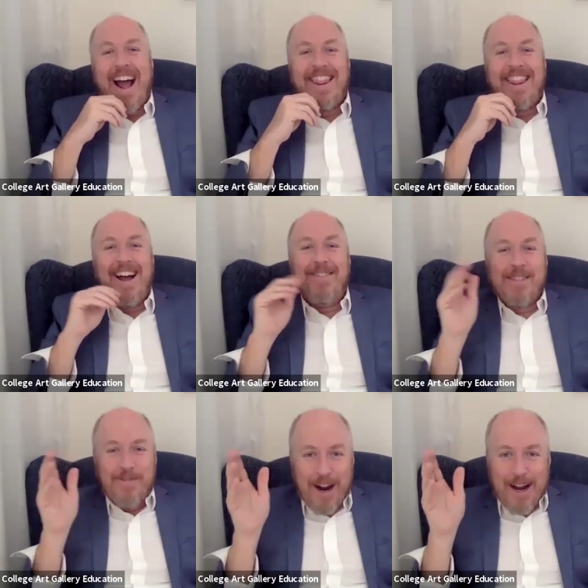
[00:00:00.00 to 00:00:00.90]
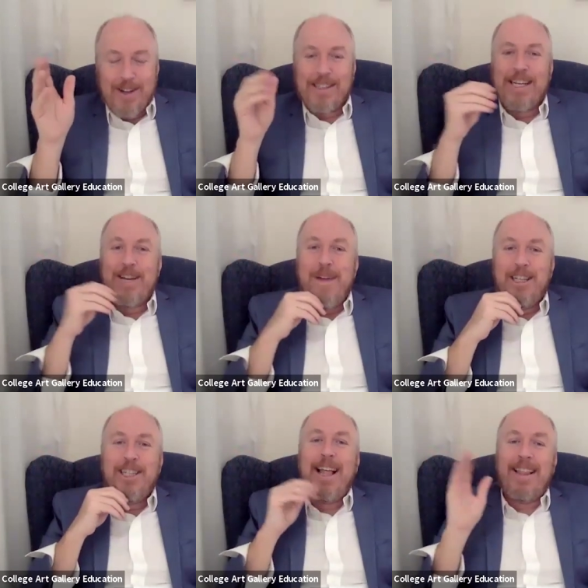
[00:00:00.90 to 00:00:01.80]
I thought it was very interesting. You
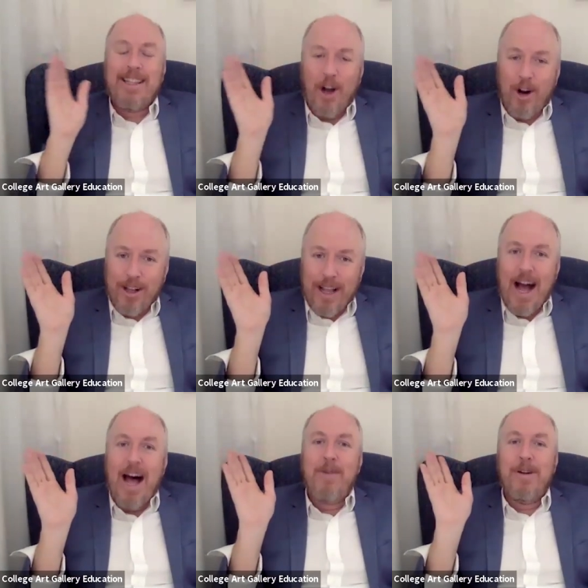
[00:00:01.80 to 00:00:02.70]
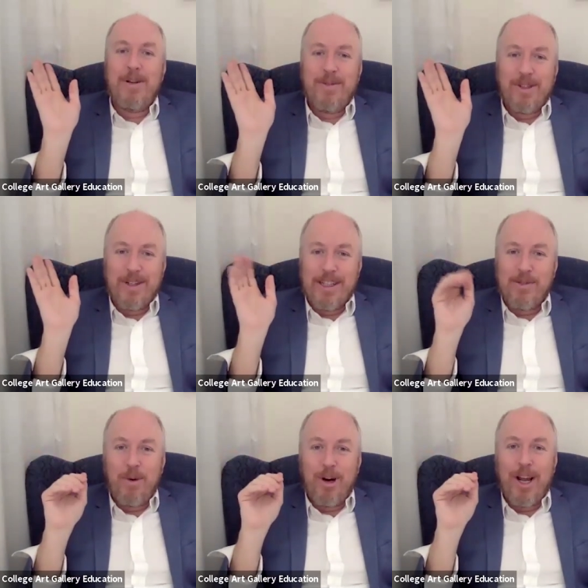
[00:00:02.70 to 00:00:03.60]
mentioned that this early on when you were doing
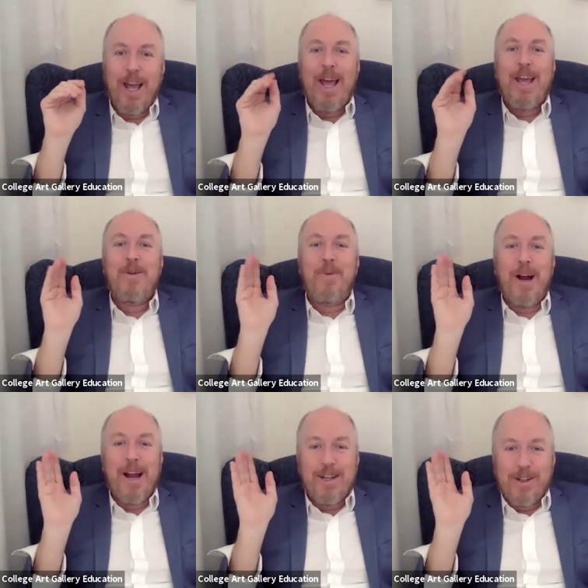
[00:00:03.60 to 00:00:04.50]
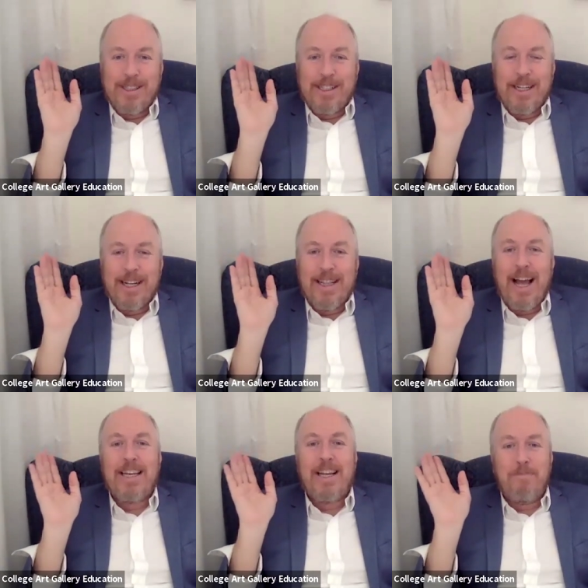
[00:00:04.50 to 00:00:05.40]
this work, you were interested in the
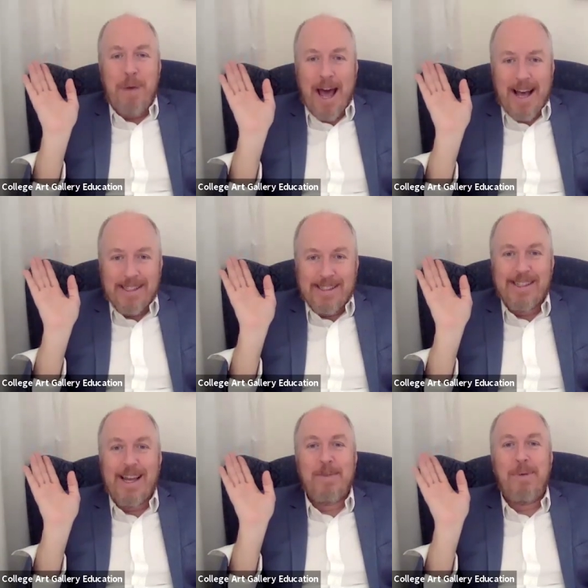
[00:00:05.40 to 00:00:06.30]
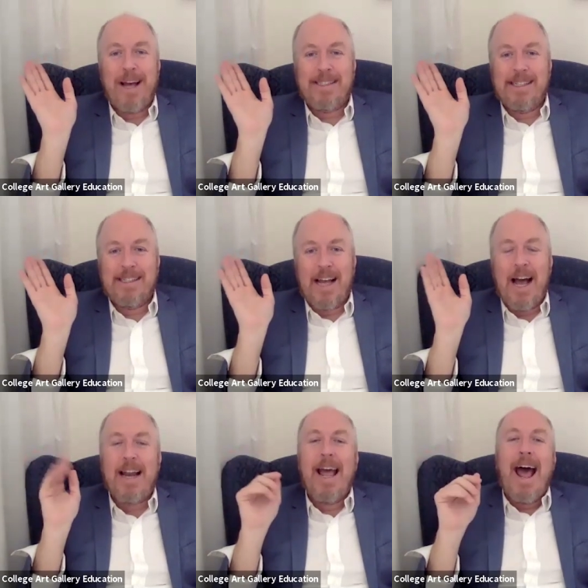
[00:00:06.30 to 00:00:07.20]
idea of pests and
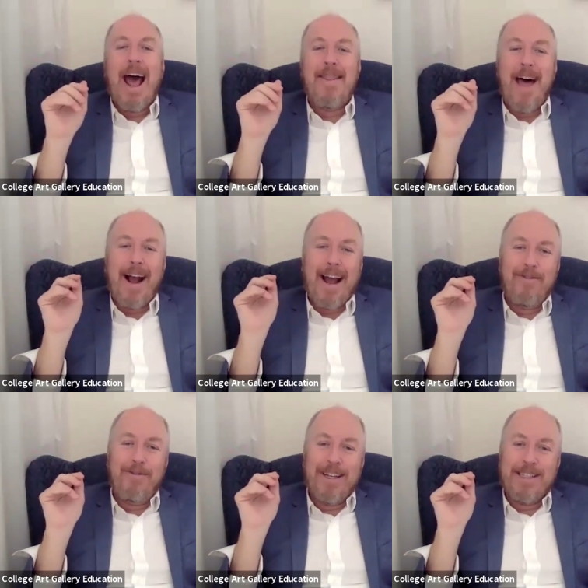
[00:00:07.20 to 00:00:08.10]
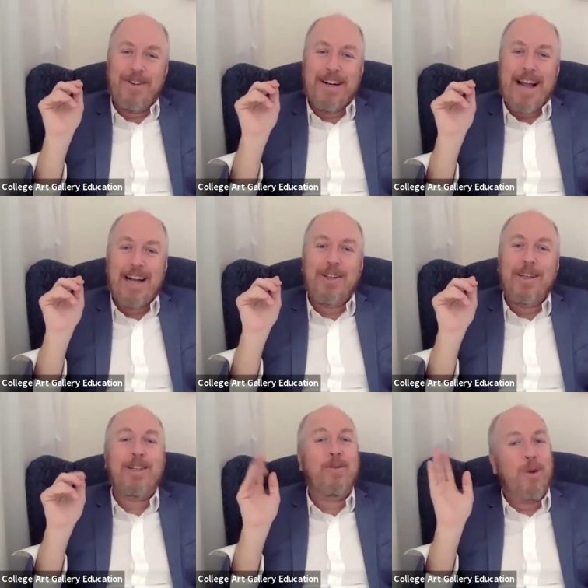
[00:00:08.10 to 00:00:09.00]
pesticide. And that kind of leads very
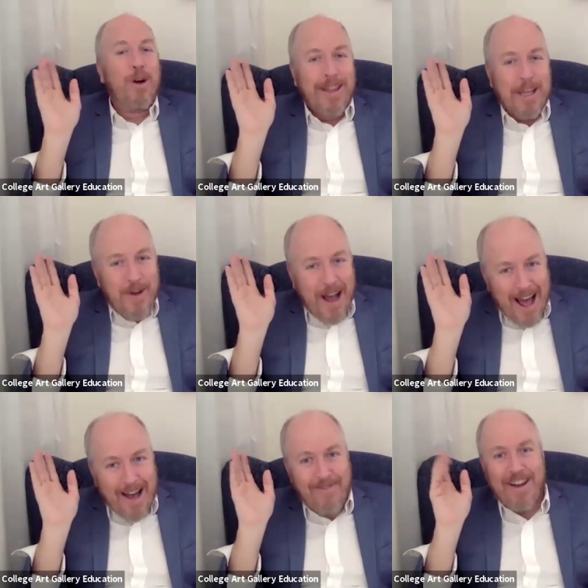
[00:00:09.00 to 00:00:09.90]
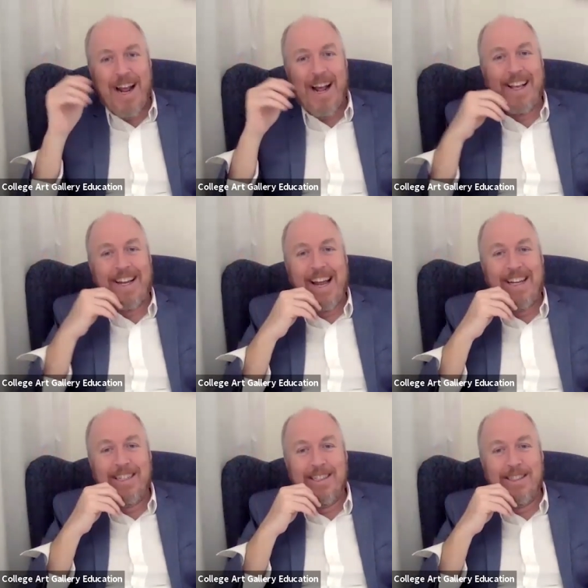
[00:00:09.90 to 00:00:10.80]
naturally to the work that you have in Alien
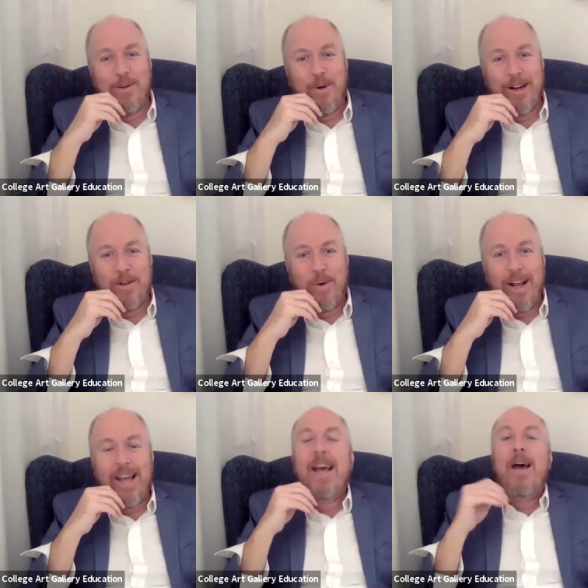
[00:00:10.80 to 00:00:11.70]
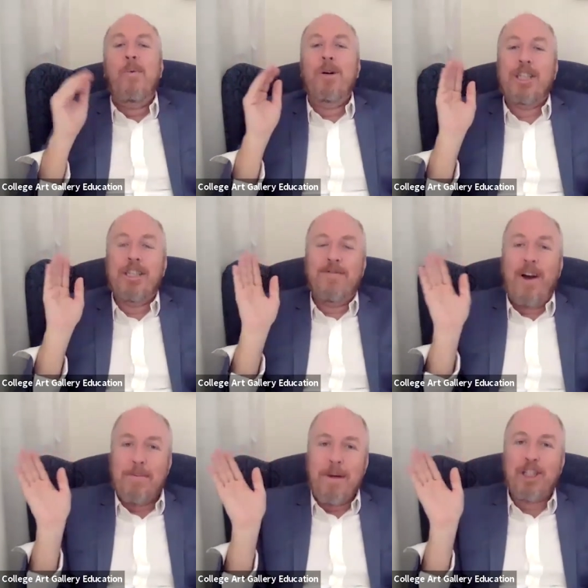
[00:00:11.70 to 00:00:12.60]
Nations 2020, which is
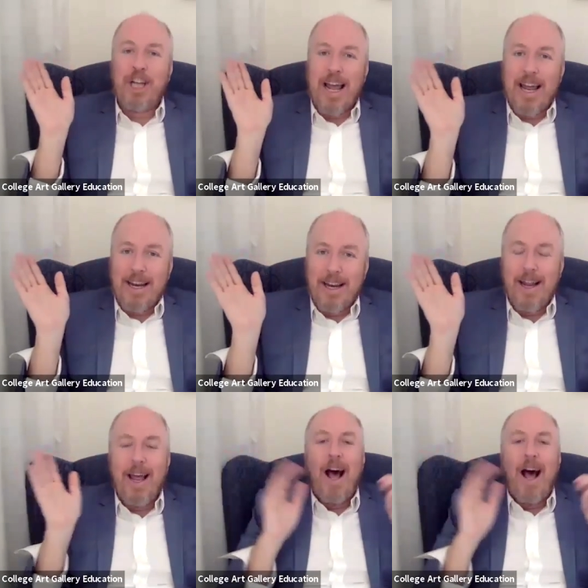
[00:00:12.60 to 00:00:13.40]
very much in